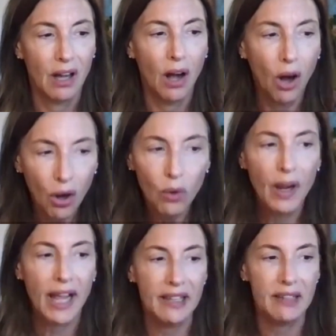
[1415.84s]

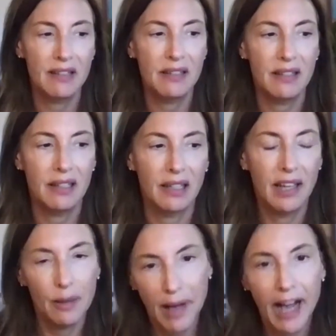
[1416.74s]
always
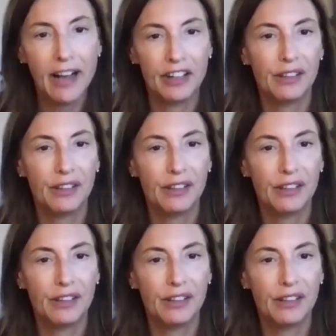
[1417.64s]
keep at your